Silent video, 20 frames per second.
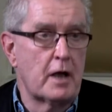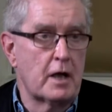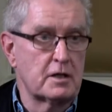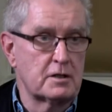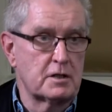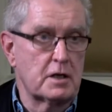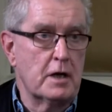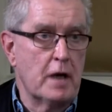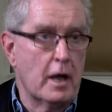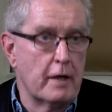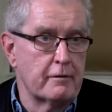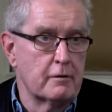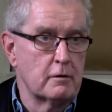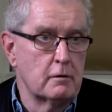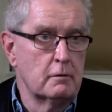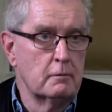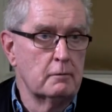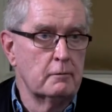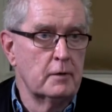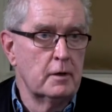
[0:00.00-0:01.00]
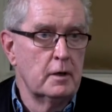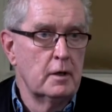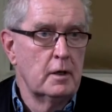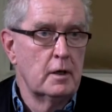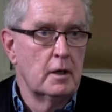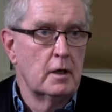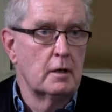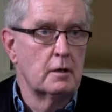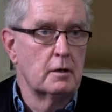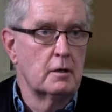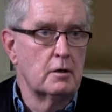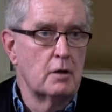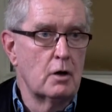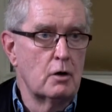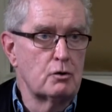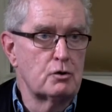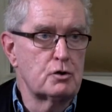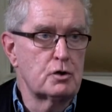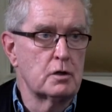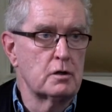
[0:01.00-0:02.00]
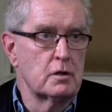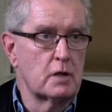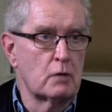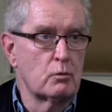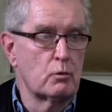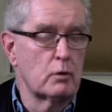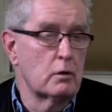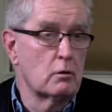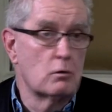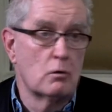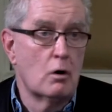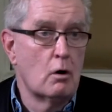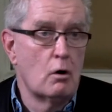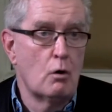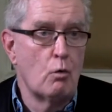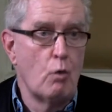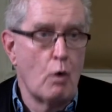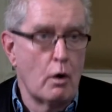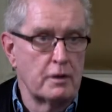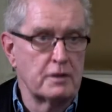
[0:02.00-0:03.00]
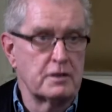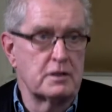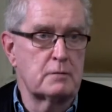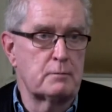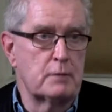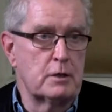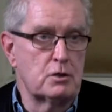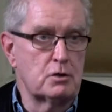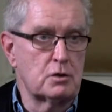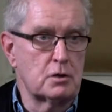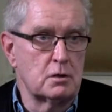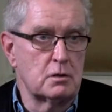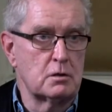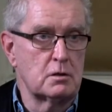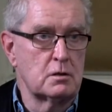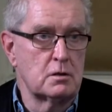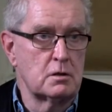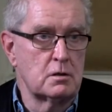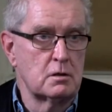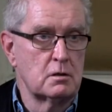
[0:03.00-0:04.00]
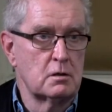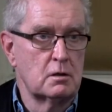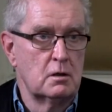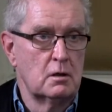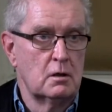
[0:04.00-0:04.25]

as another, and the notion that we are all one species,